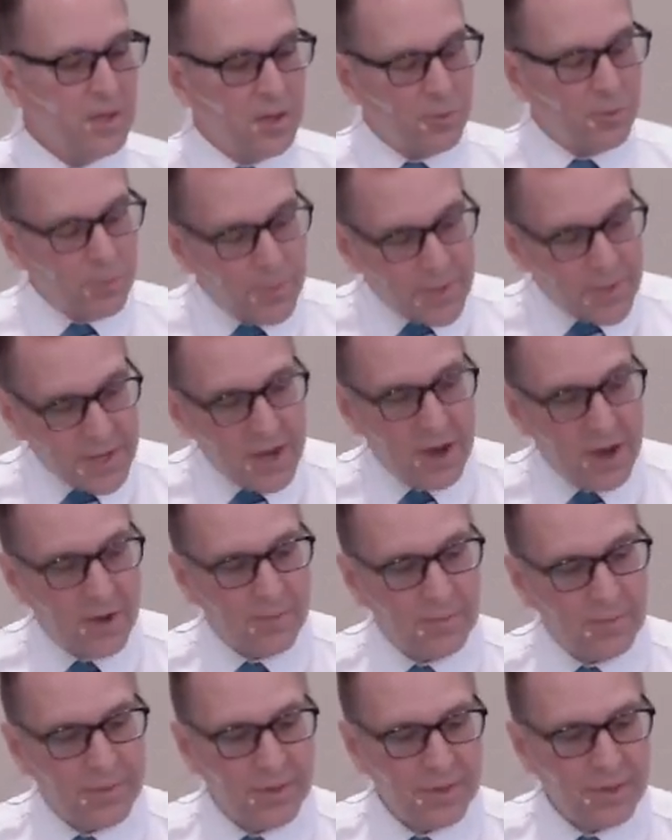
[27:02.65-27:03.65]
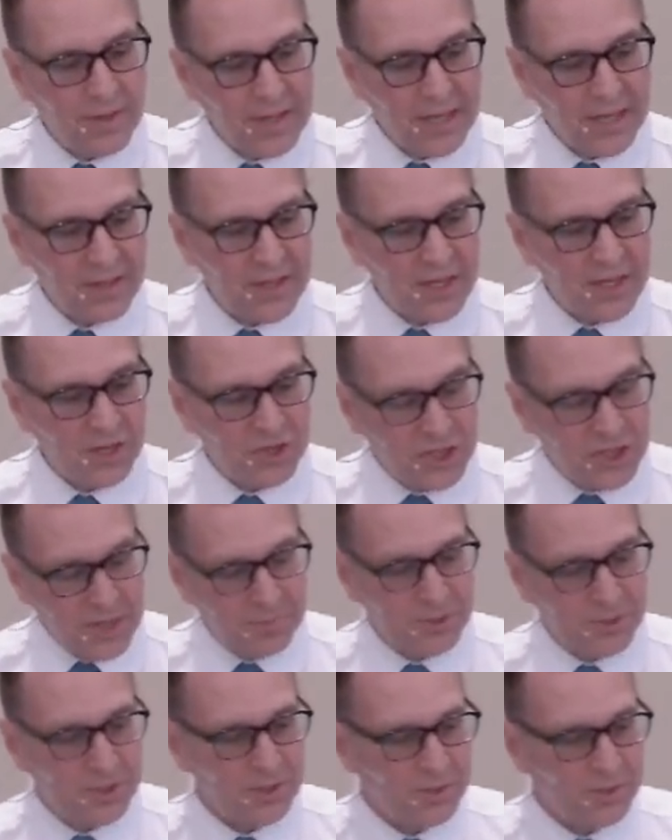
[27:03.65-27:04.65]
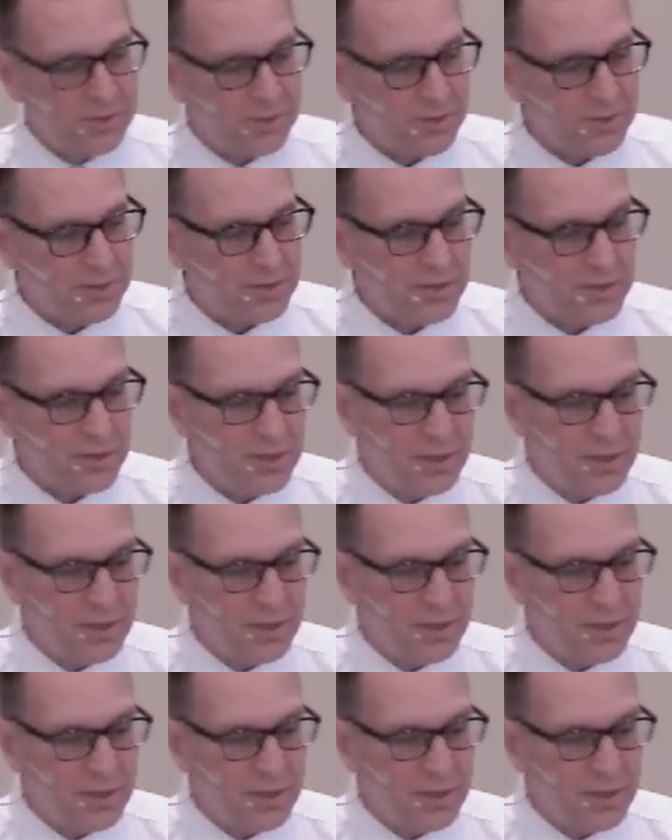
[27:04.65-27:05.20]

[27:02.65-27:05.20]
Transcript: We become like the Egyptians,